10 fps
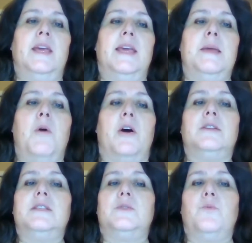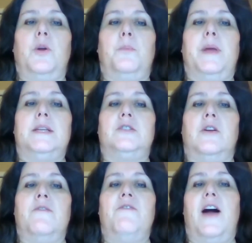He models his work based
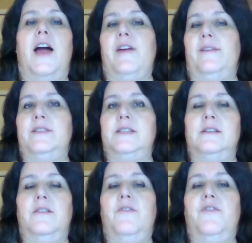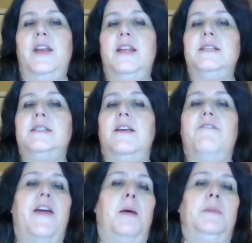on 5 F's: fitness,
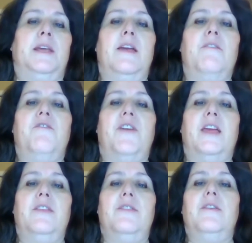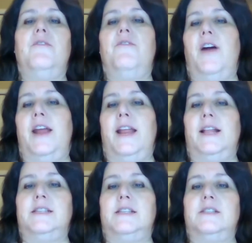family, faith,
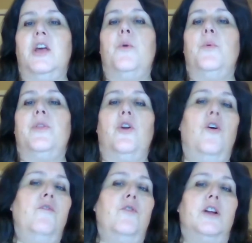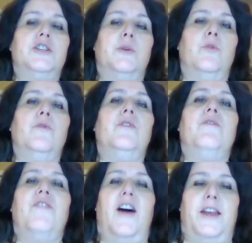finances, with an overarching roof of
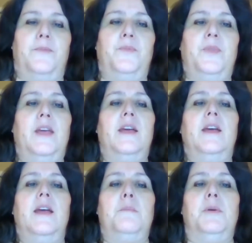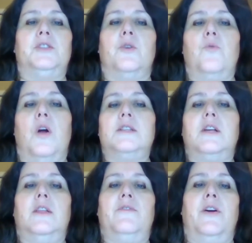fun. Built on a
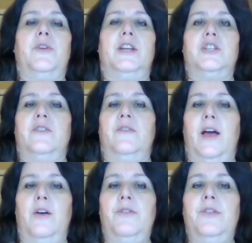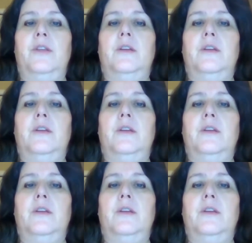rock-solid foundation of health,